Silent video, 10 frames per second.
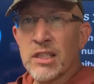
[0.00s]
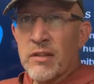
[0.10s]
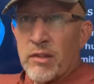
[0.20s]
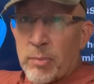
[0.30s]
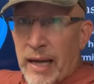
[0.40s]

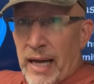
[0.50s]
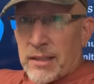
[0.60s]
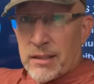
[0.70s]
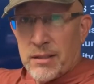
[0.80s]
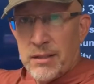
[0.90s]
of the
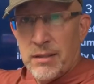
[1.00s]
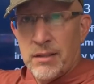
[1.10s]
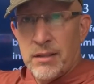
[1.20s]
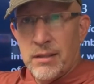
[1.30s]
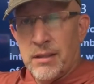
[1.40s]
past.
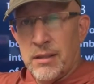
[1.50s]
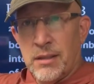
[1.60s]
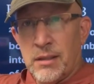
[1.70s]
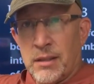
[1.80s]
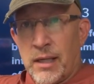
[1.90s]

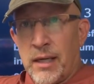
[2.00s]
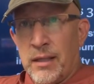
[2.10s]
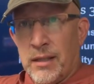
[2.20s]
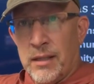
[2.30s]
Okay?